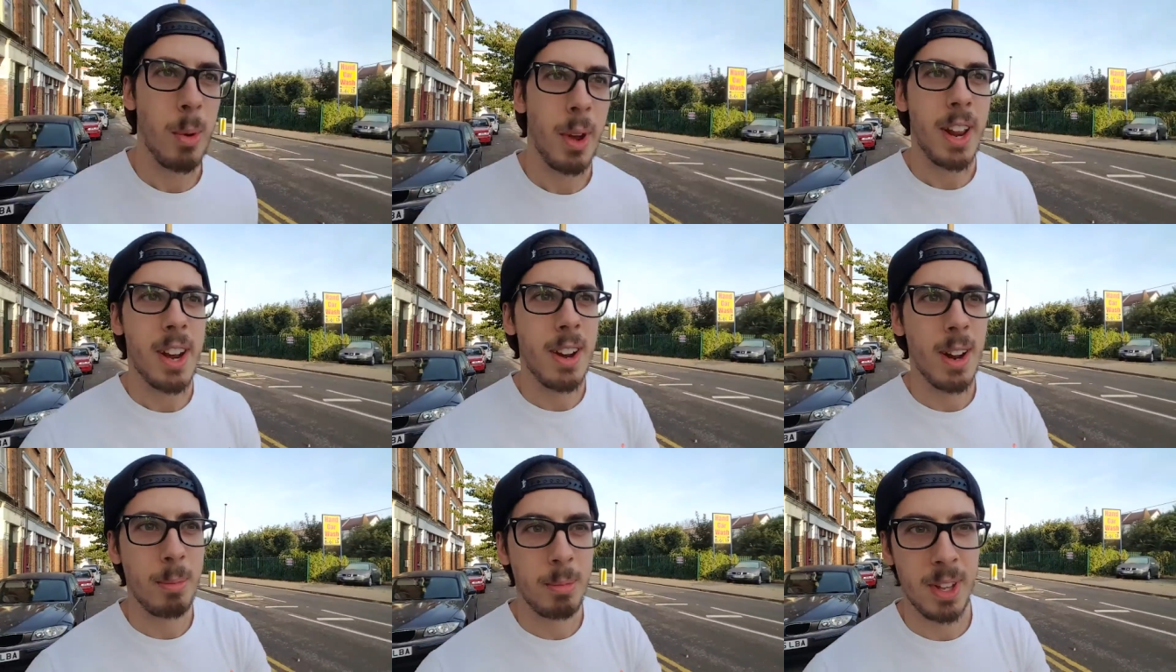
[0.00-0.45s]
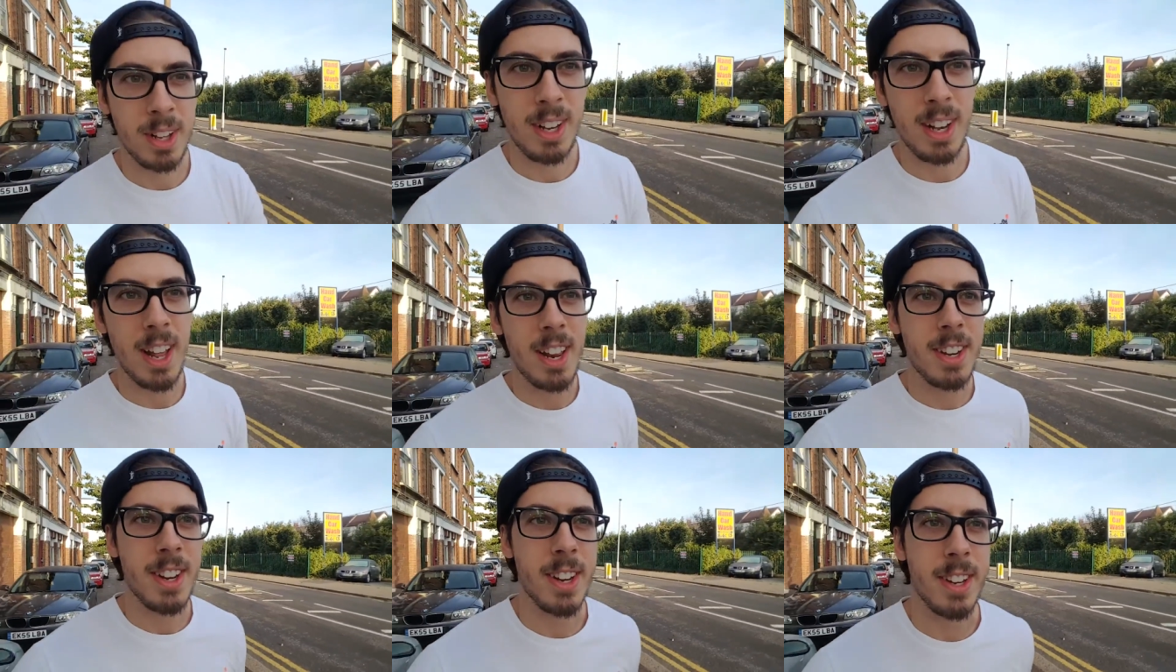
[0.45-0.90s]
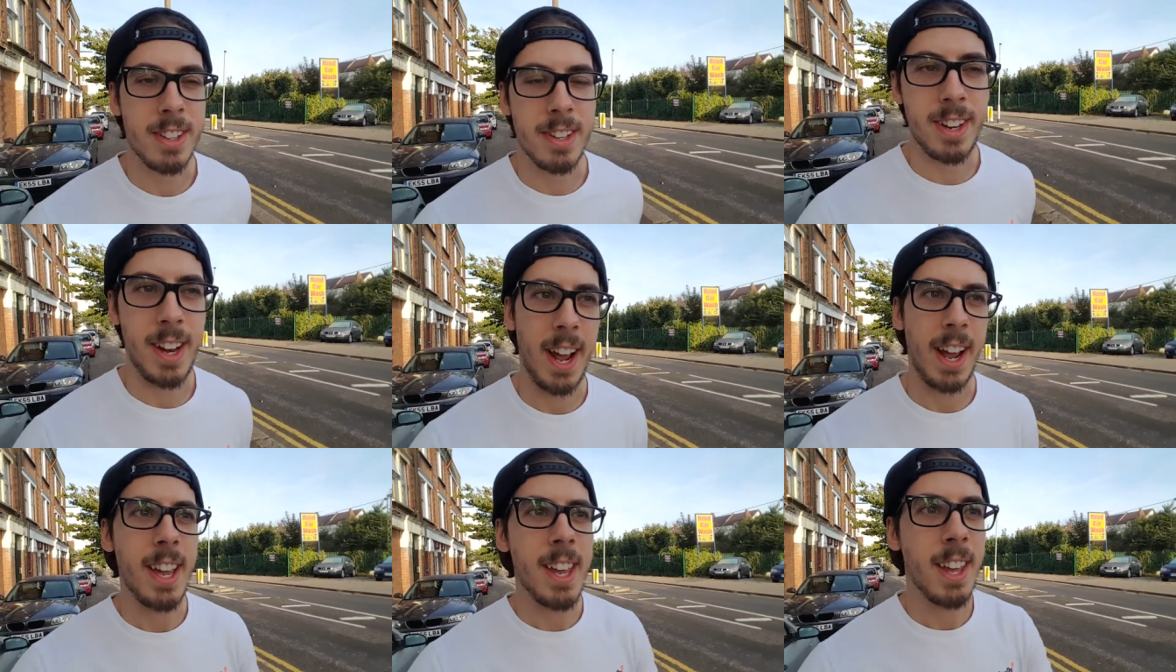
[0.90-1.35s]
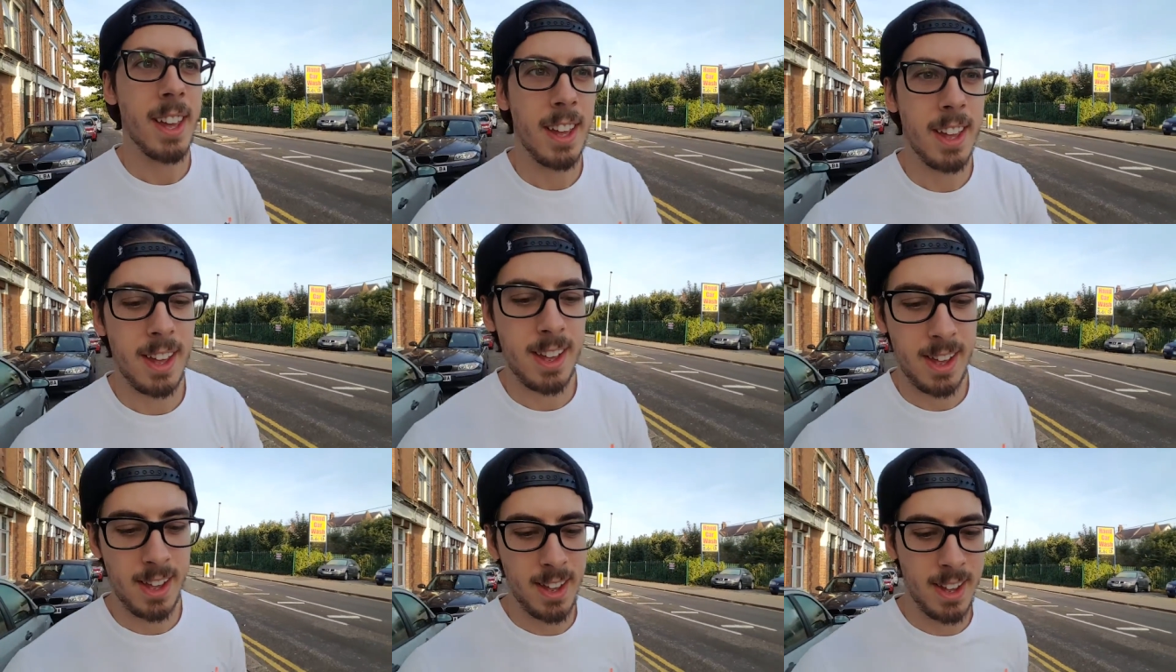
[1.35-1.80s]
We're heading up to London today
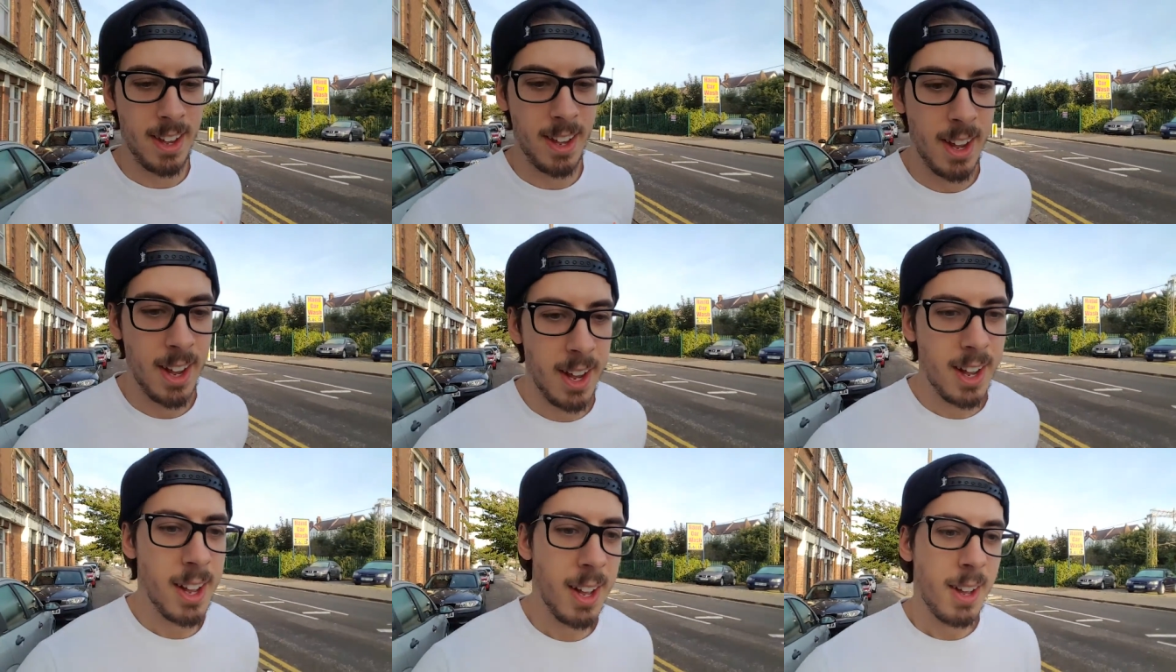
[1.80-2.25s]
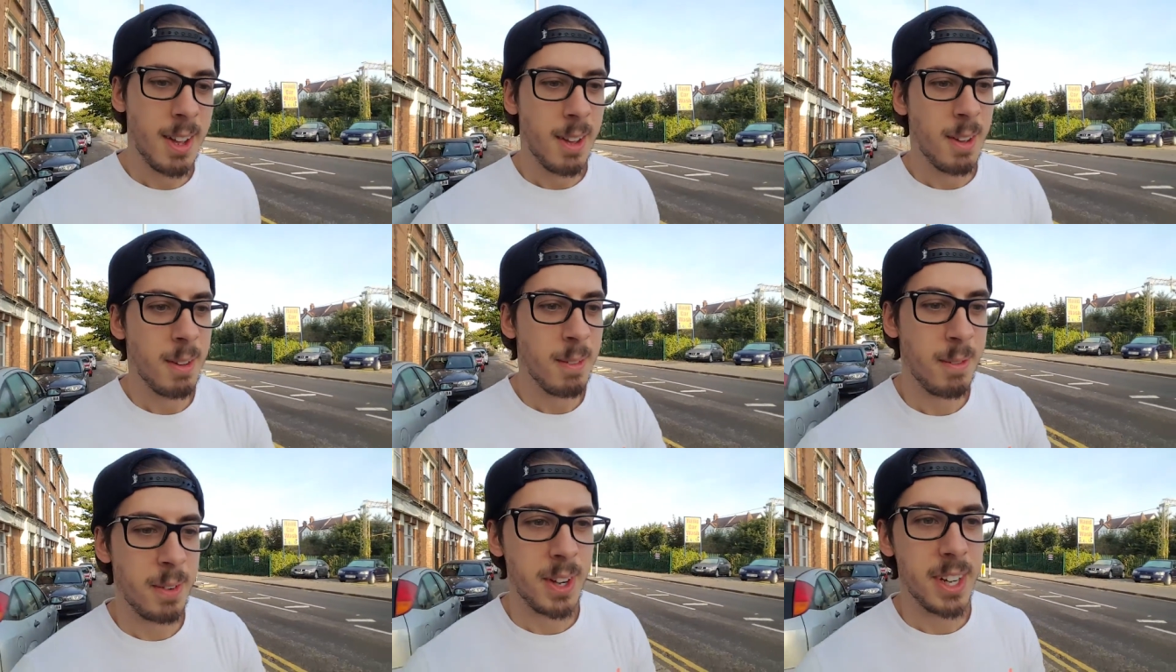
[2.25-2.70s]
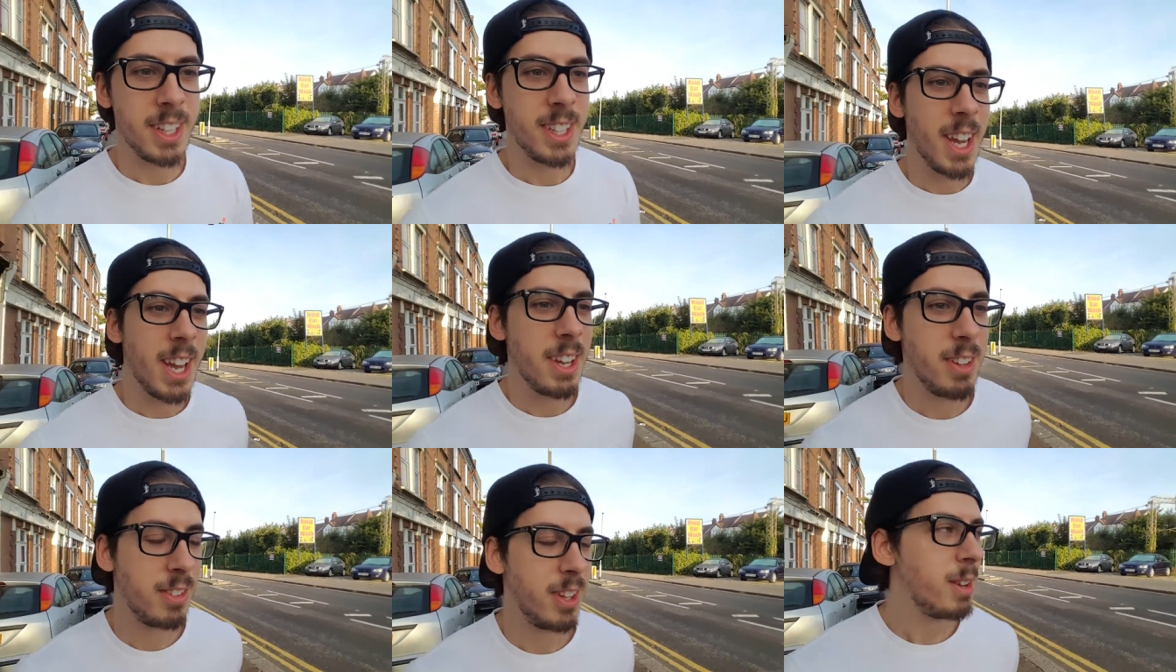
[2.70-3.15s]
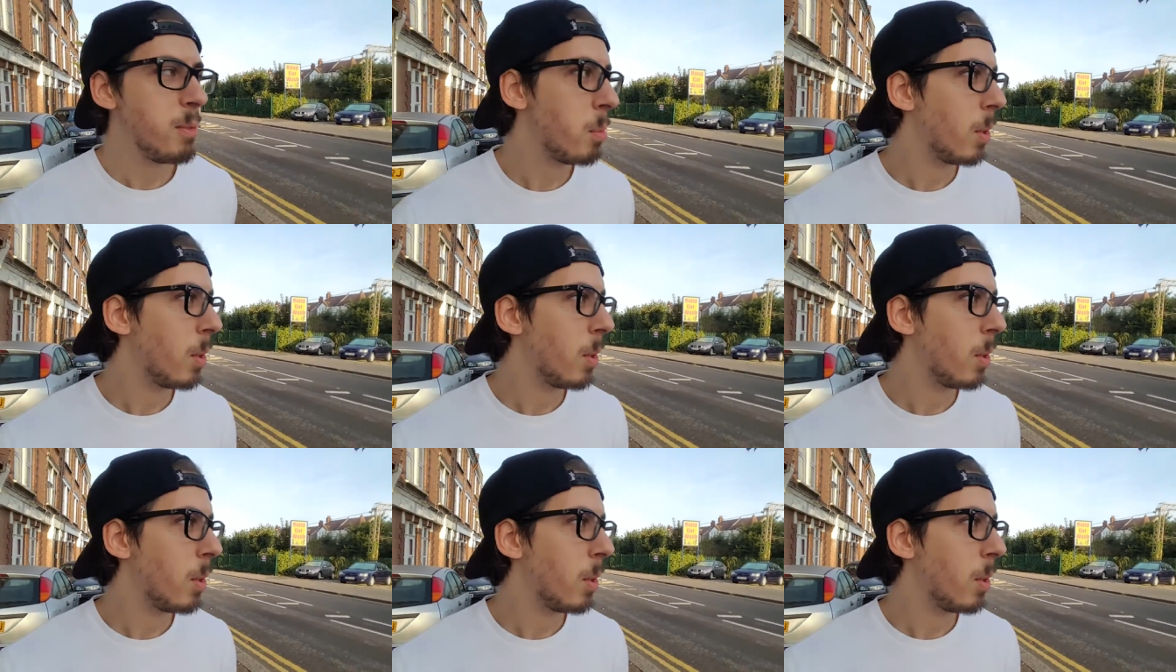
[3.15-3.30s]
for the Yeezy